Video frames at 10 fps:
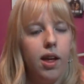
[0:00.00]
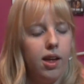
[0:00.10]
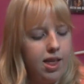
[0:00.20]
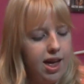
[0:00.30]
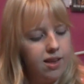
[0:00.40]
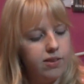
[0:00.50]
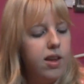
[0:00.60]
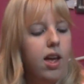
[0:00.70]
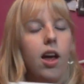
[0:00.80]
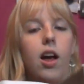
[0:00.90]
It has
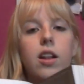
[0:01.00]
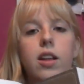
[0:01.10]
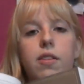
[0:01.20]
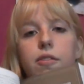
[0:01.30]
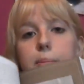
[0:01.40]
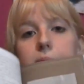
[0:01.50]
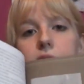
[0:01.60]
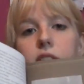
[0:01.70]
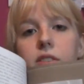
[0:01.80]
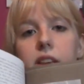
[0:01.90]
a lot of
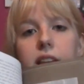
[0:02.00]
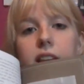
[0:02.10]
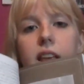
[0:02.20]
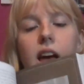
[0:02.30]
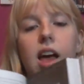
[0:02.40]
pictures in it.